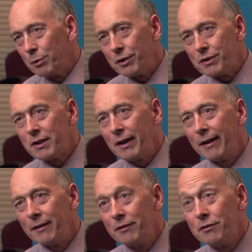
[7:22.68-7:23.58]
put
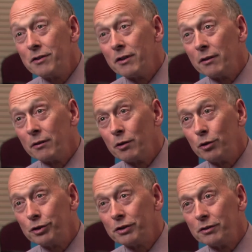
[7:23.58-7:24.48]
aside certain
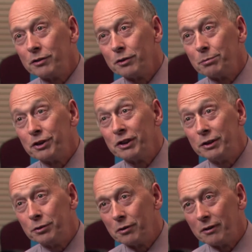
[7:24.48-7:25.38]
cautions or
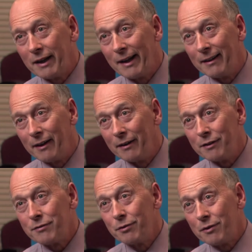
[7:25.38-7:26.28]
procedural
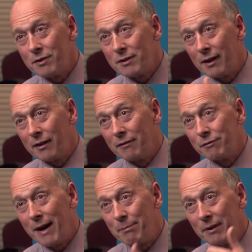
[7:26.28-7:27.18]
guidelines for the sake
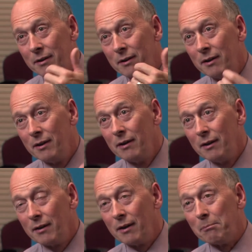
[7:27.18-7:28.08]
of rapid
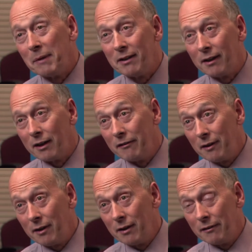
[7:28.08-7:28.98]
meeting
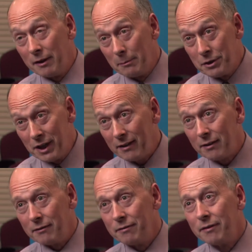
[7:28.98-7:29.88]
of an
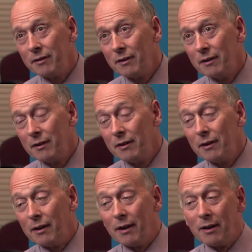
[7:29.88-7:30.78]
objective.
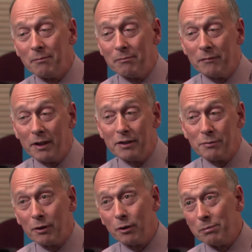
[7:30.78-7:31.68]
These
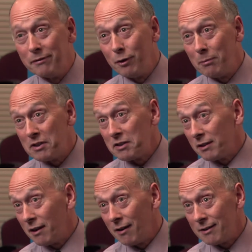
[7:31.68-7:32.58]
we call
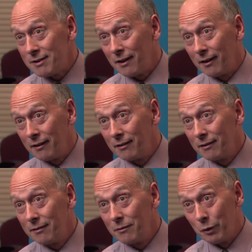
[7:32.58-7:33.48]
performance-enhancing
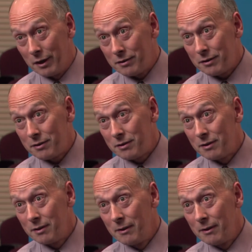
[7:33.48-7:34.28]
risks.